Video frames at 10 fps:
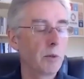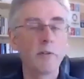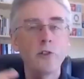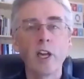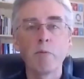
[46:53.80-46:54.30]

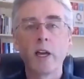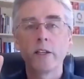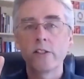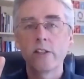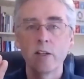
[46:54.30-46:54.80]
I've checked my
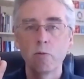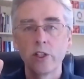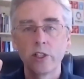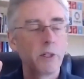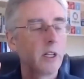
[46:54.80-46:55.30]
understanding
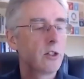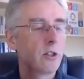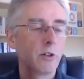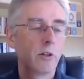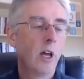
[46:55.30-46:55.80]
with them, and it's
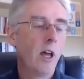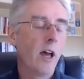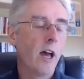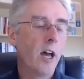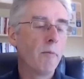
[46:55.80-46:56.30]
true.
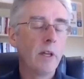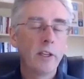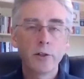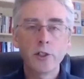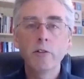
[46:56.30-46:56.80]
There
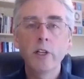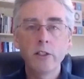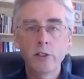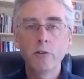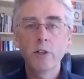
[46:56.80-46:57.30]
are
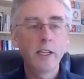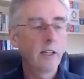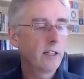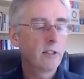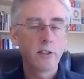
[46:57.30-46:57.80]
two legal
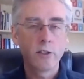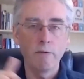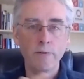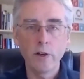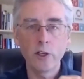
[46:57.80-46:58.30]
entities. The
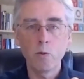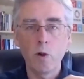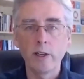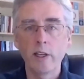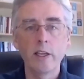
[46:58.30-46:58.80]
first
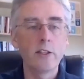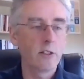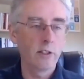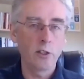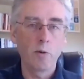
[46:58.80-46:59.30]
one is
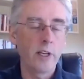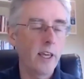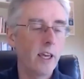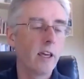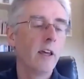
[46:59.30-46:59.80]
this one
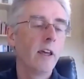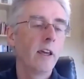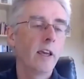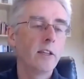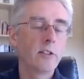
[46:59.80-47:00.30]
here,
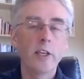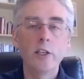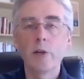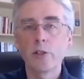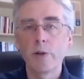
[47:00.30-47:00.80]
is a
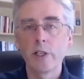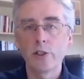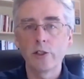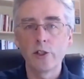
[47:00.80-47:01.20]
US registered